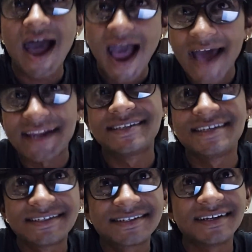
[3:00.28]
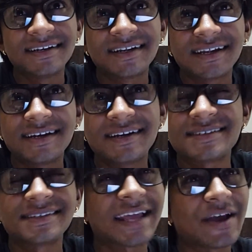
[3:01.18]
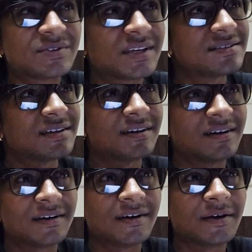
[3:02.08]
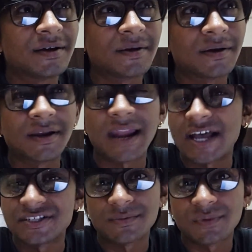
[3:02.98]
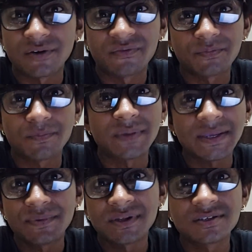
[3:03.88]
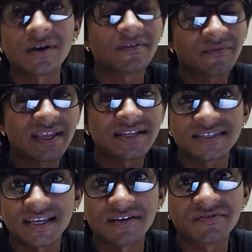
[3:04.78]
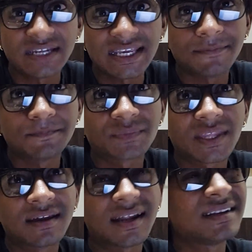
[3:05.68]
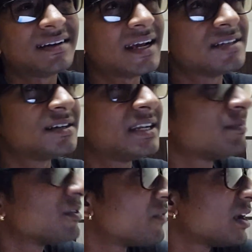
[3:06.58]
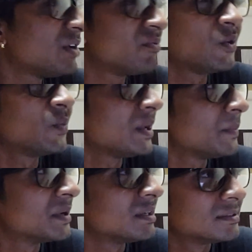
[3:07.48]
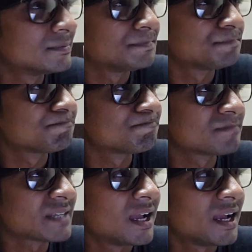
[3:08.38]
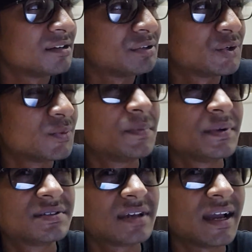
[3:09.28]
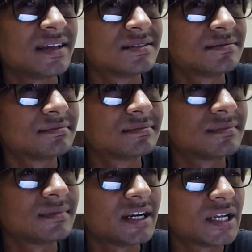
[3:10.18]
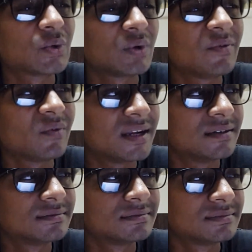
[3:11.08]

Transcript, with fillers: our assistant doesn't have such a, a large number of people, or we can say a team. Rather, it has a team of very few people, and to be precise, it has only one,